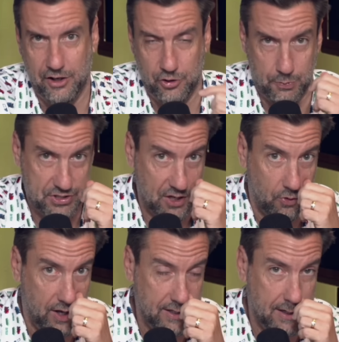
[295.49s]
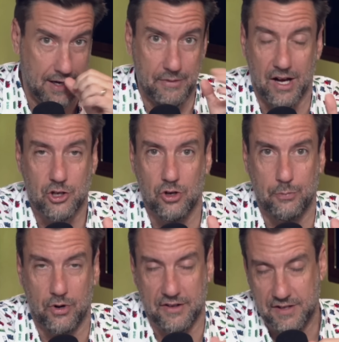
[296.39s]
hundred percent right. I'm not good at
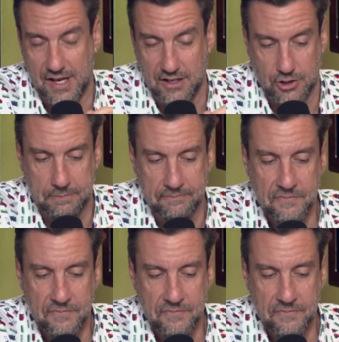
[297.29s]
pronunciation.